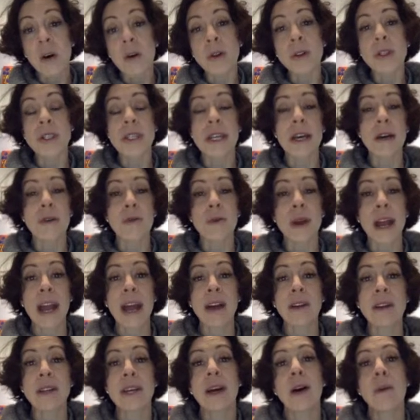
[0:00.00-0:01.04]
goals
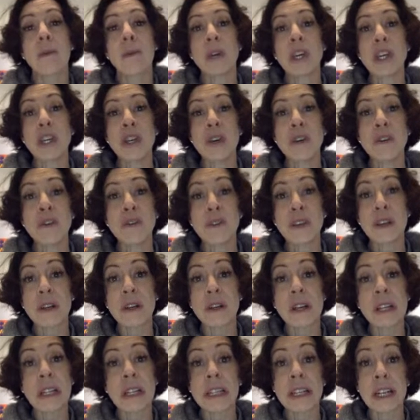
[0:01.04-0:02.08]
around helping you
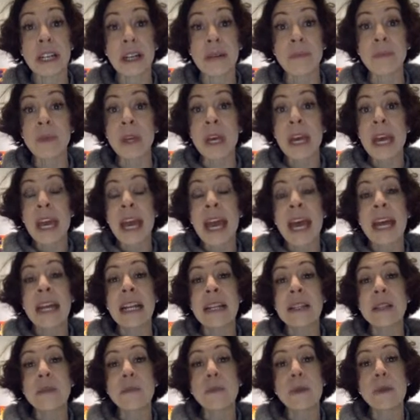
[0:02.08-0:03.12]
feel clear. And
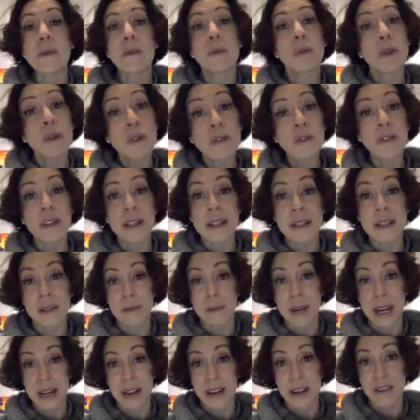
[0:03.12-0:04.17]
it's been proven, as a
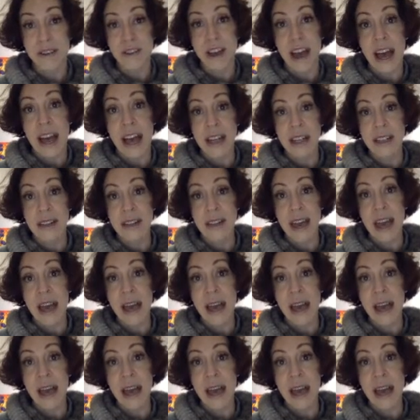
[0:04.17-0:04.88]
matter of fact,